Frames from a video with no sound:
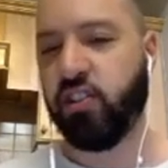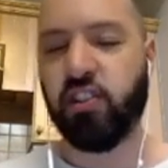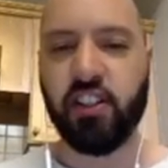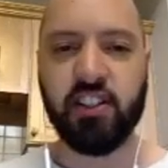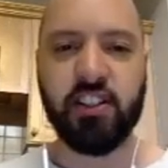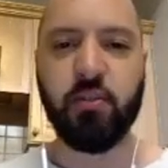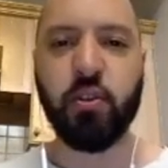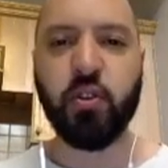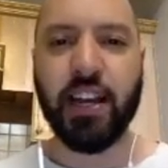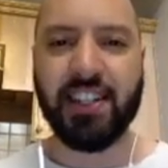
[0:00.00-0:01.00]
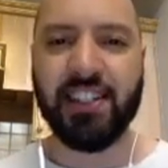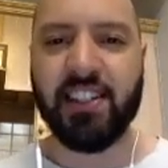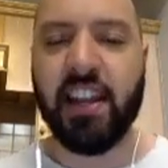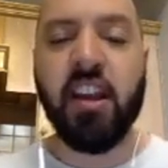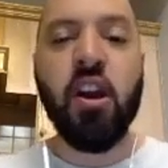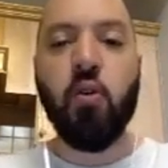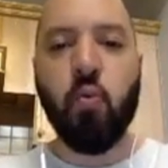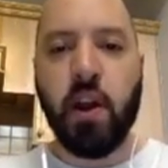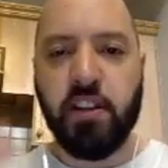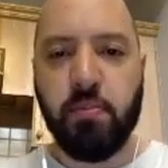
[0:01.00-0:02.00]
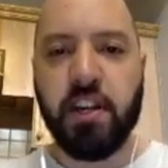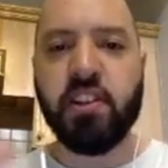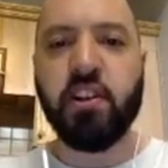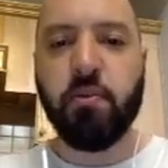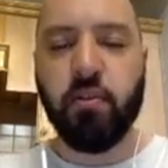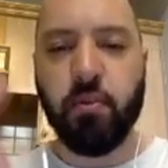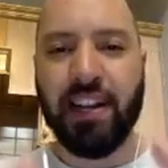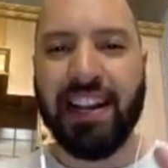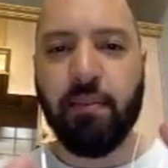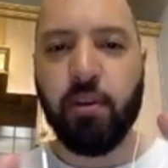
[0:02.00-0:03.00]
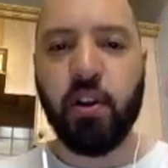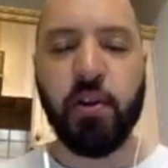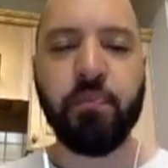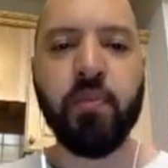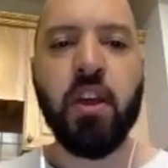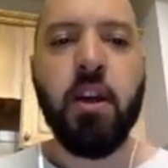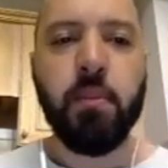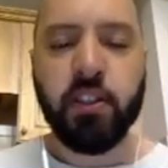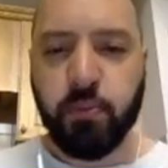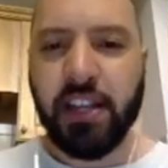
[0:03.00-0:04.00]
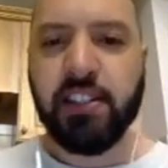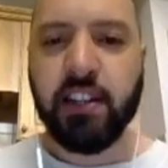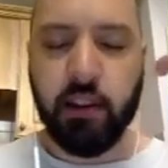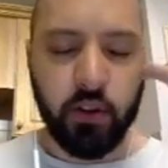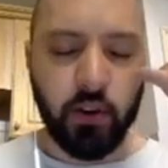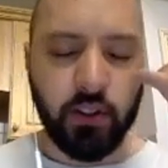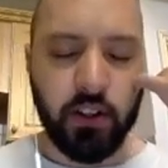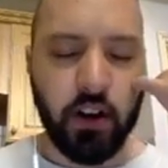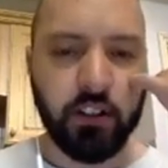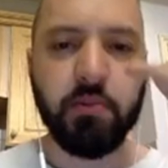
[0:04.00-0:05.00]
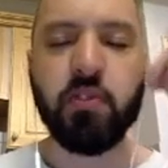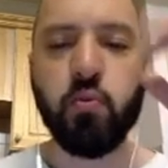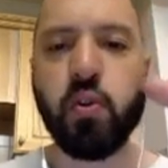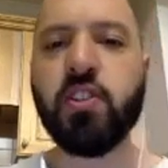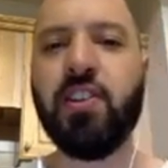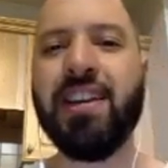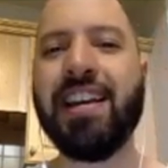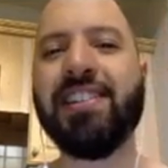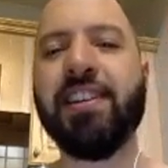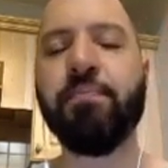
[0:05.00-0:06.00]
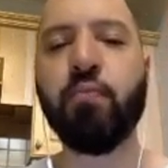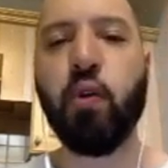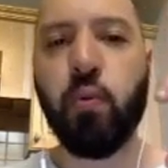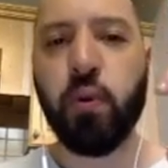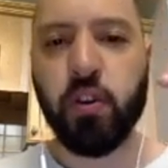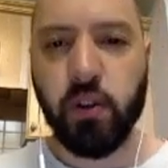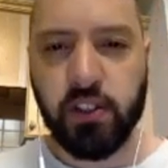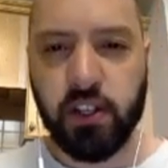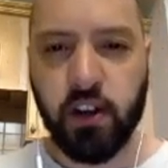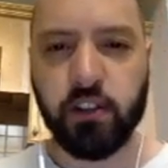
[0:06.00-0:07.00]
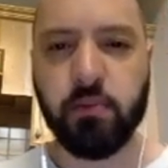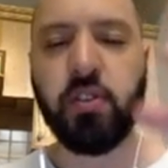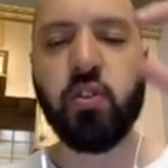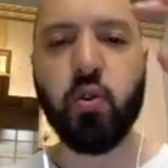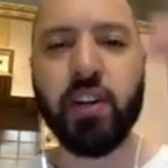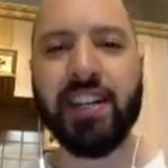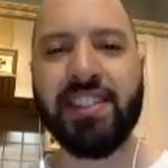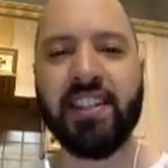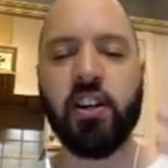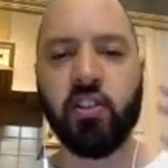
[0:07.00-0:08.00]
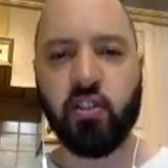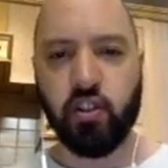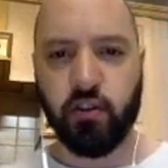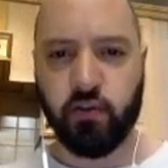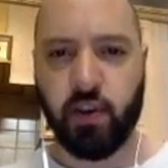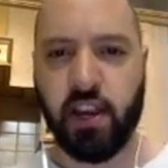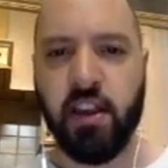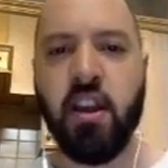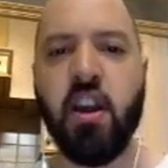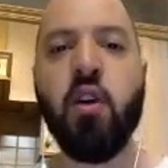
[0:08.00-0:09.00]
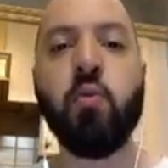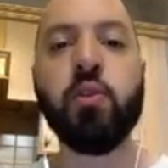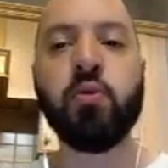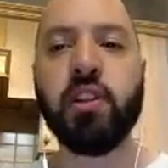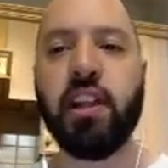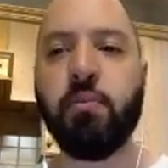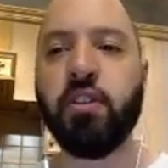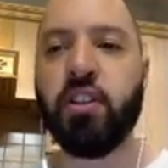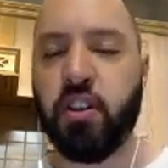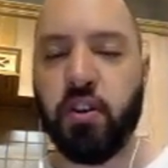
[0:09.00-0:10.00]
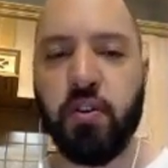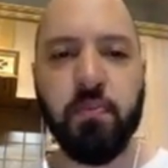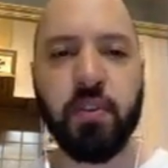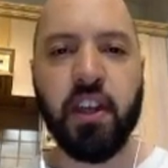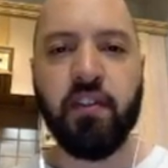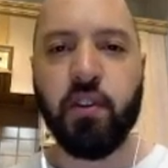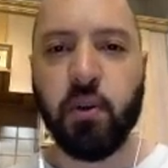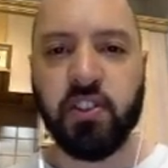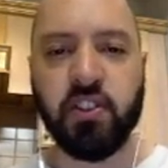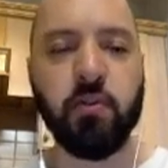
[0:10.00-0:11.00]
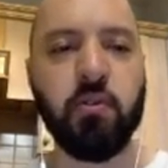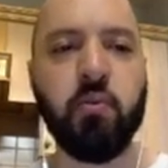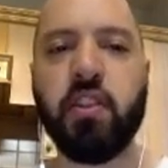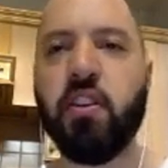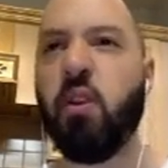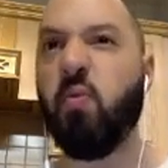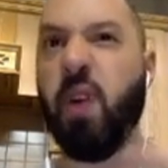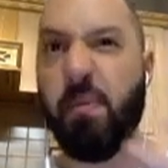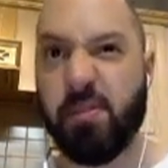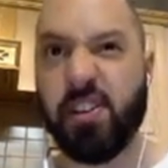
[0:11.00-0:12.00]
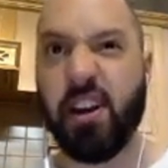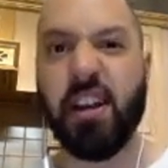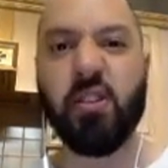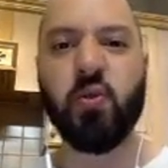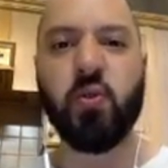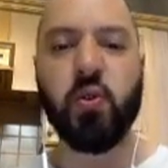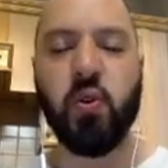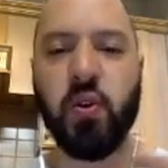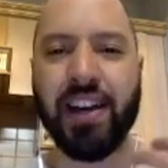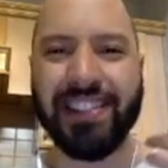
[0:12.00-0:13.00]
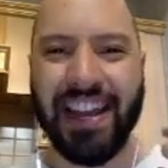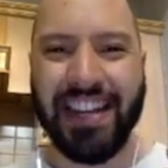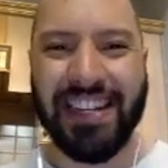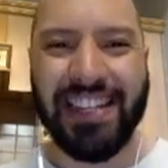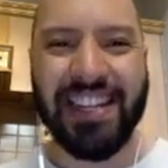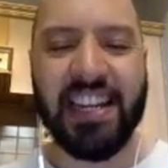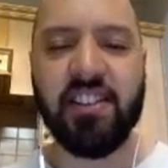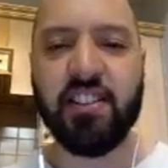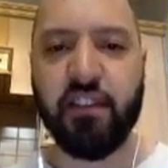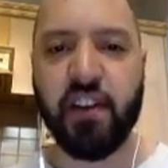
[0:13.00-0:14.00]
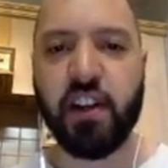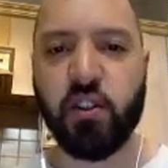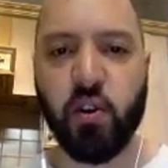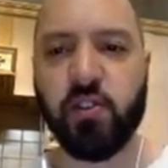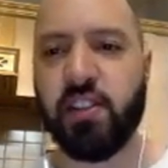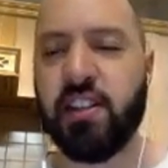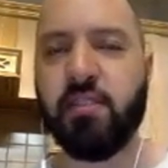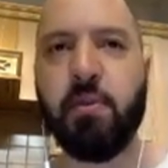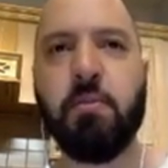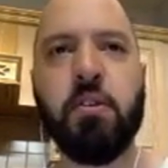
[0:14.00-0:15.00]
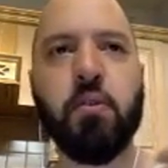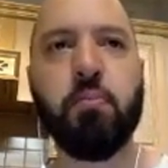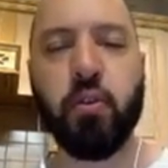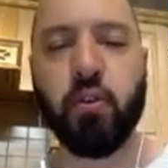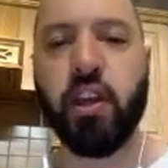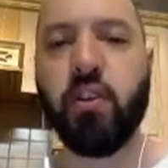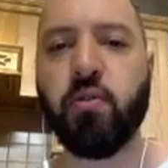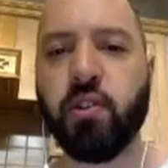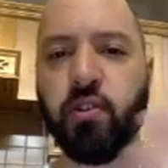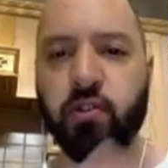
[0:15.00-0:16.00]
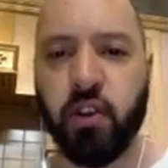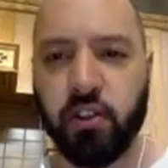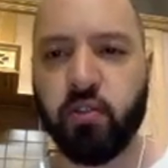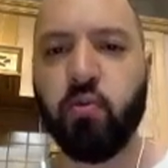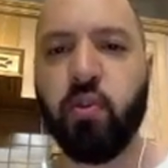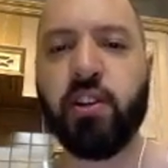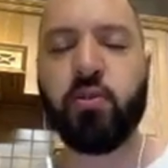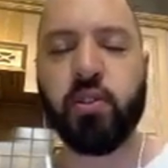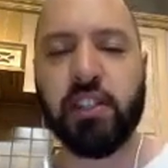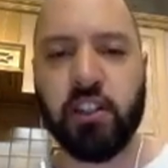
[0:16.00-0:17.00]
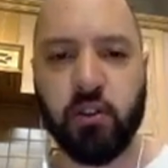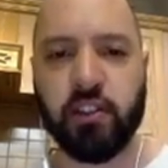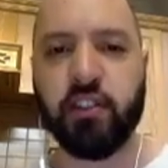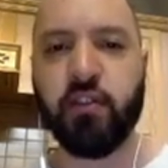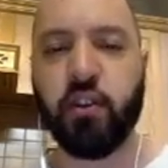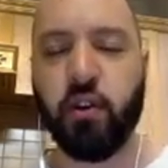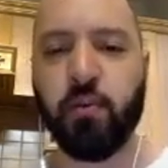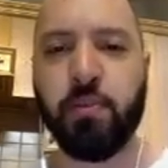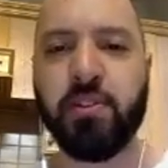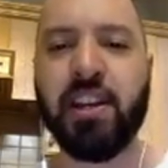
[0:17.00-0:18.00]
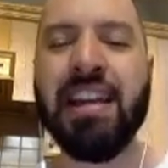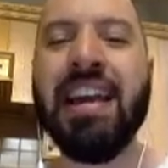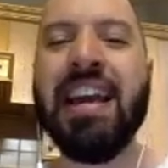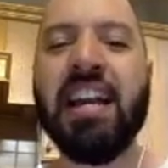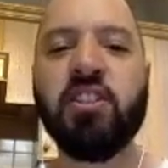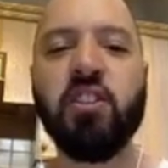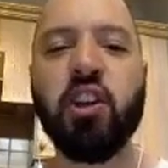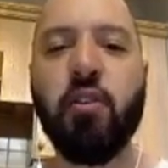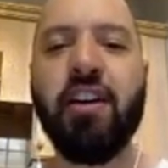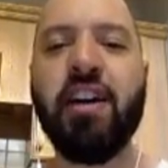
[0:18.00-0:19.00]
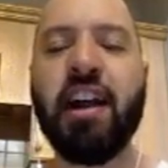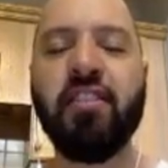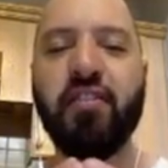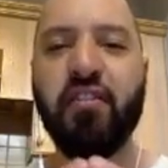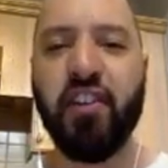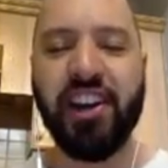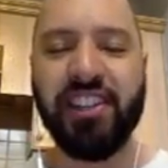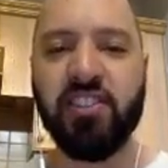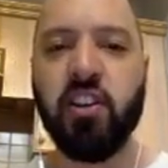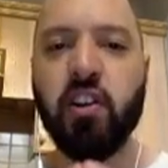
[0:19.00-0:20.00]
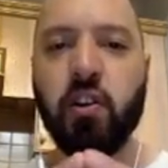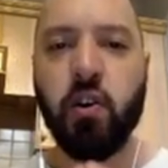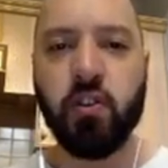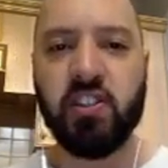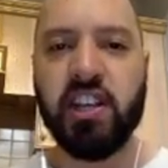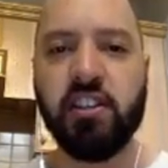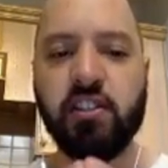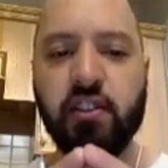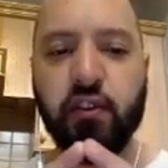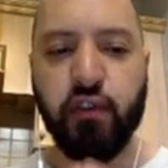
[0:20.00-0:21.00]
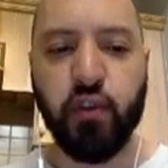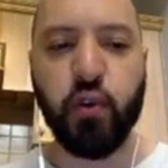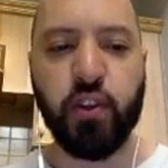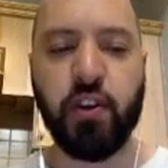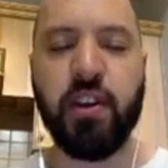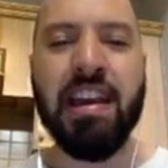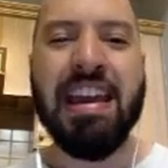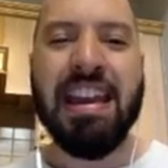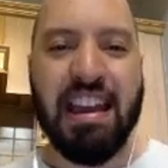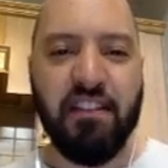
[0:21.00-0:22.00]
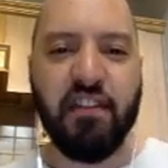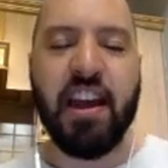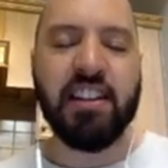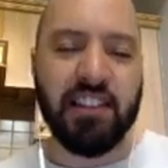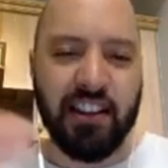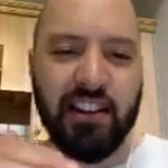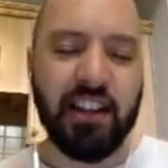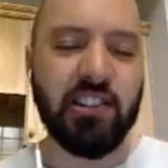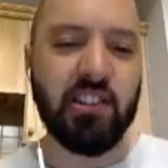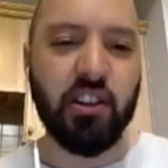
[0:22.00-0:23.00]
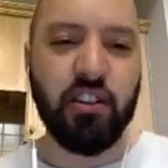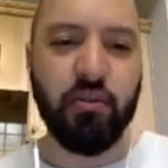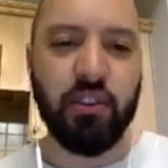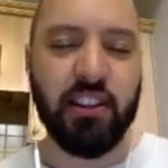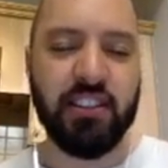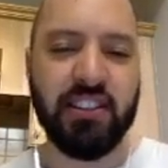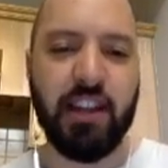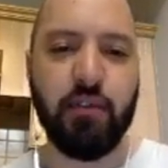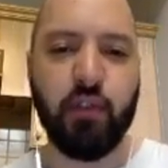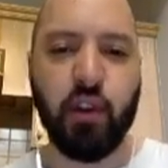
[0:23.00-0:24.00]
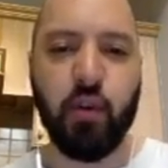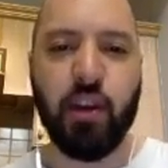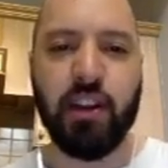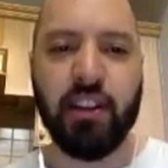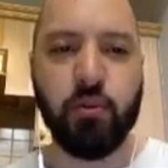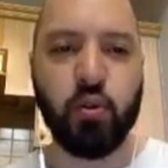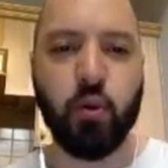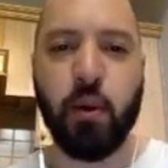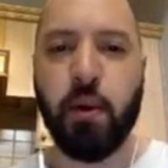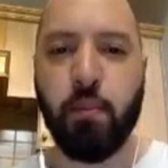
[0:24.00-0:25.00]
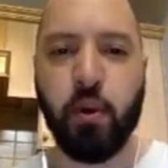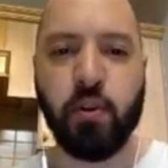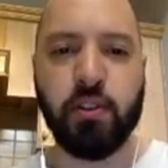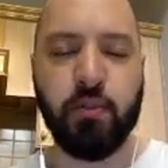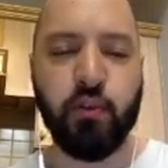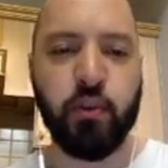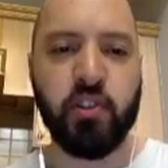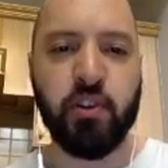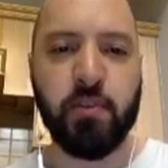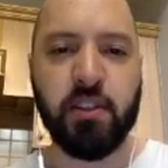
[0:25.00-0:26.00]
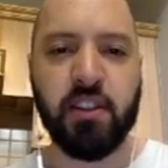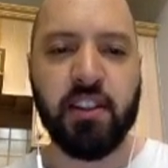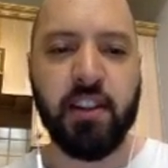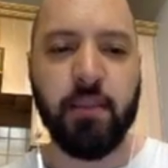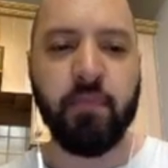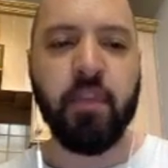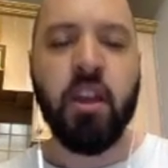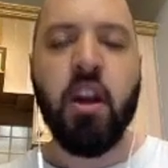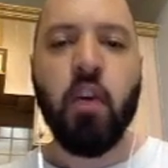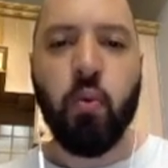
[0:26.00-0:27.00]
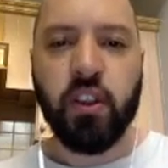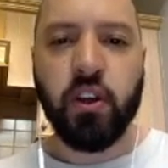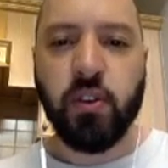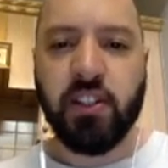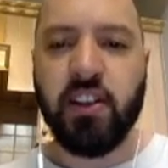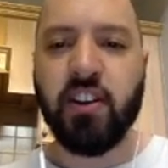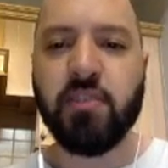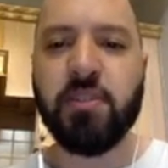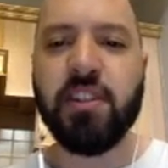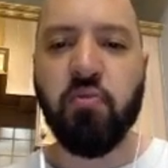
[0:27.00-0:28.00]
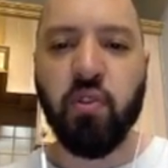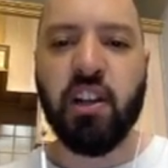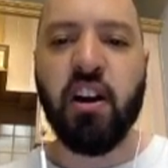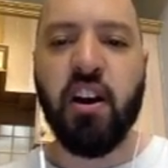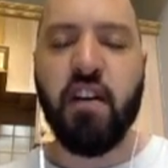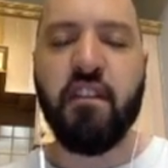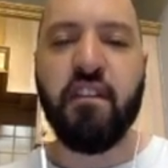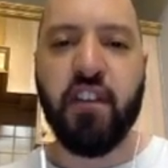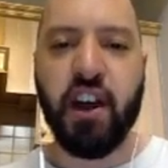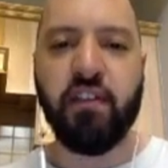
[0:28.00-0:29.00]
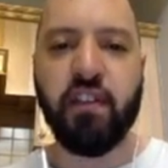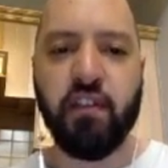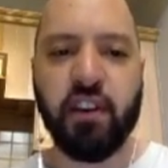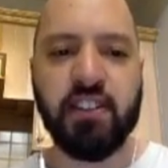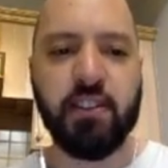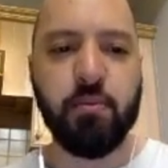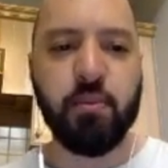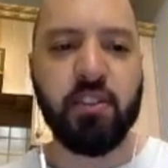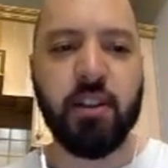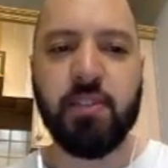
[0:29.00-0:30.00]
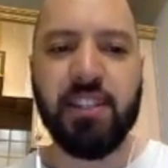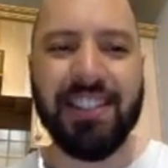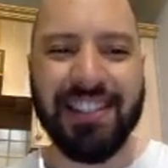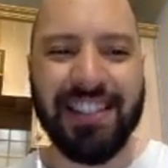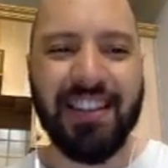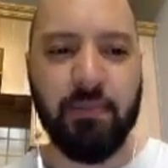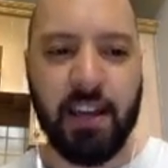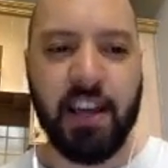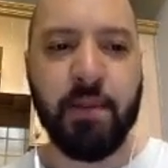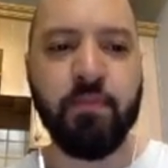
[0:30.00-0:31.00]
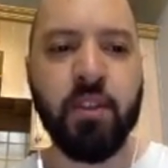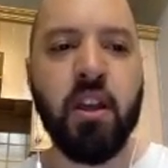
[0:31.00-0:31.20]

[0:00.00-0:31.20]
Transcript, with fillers: so you can see what you're getting today when you pick it up through my link below. Because basically with Content Artemis, what are you getting? Well, with Content Artemis, you're getting a software which will enable you if you are someone with a website or who has any needs to find content, maybe you're blogging or you're an article writer, you need content for your own website, it's going to go out and find content for you. In fact, let's just go through these steps very quickly and then we'll talk about my bonus before we jump into the demo. With Content Artemis, there really are five very simple steps. You can see them here.